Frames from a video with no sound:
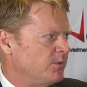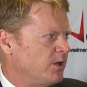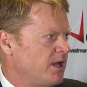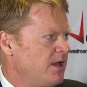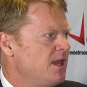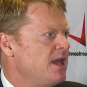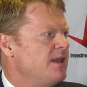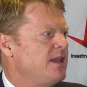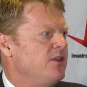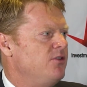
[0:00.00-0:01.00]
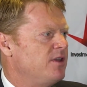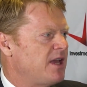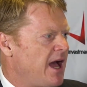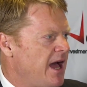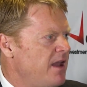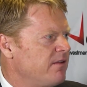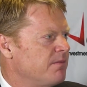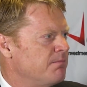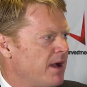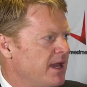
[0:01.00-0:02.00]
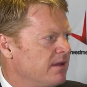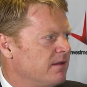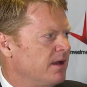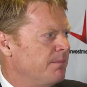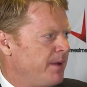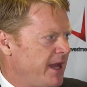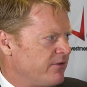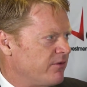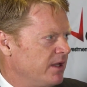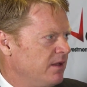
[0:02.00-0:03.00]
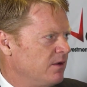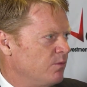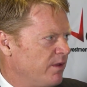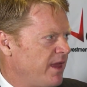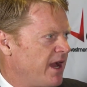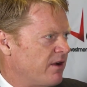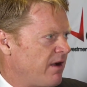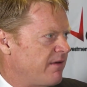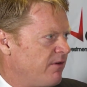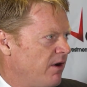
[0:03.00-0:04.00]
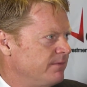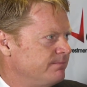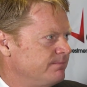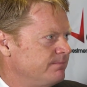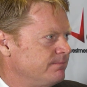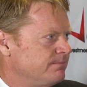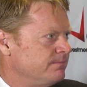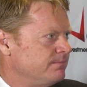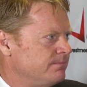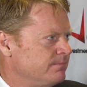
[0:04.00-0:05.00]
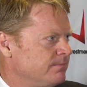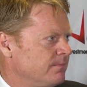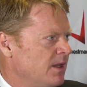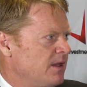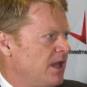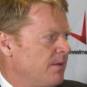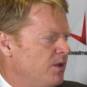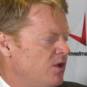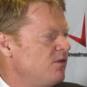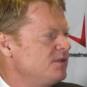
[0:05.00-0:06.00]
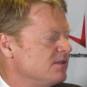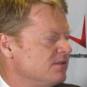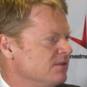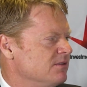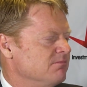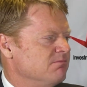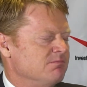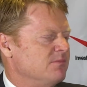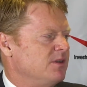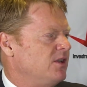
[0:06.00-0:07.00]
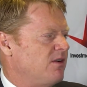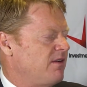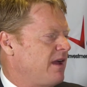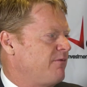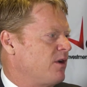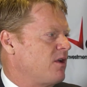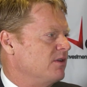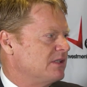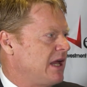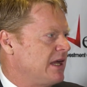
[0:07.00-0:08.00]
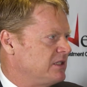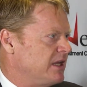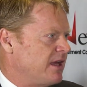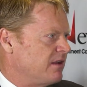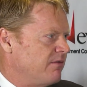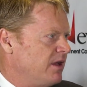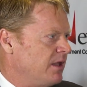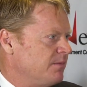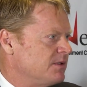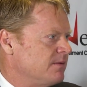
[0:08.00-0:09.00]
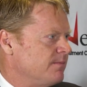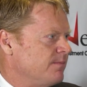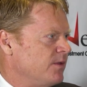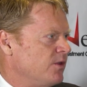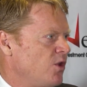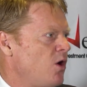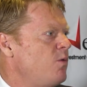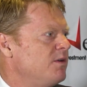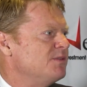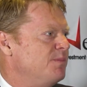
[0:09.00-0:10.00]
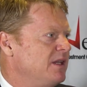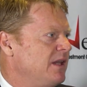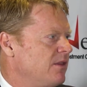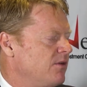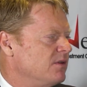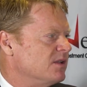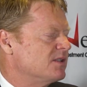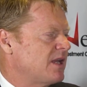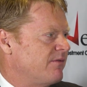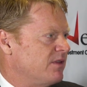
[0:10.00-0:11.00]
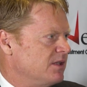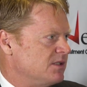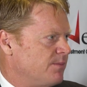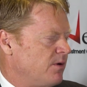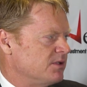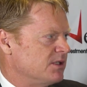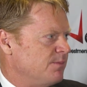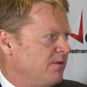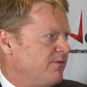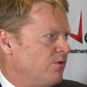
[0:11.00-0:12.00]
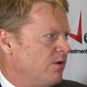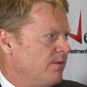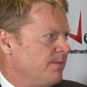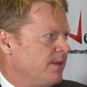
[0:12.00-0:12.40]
Okay? Now you can't make a battery without graphite. Now because Africa is largely undeveloped, no one's been in there and discovered these deposits before.